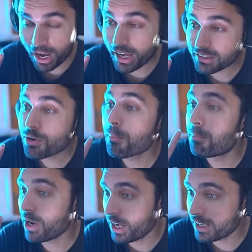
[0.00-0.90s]
but,
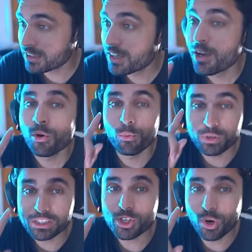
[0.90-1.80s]
but,
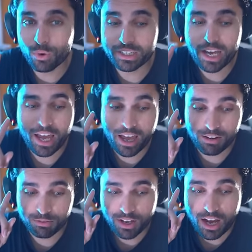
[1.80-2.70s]
we don't want to
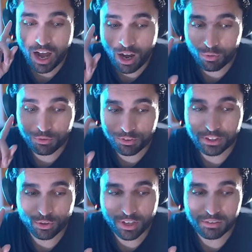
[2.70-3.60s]
have our video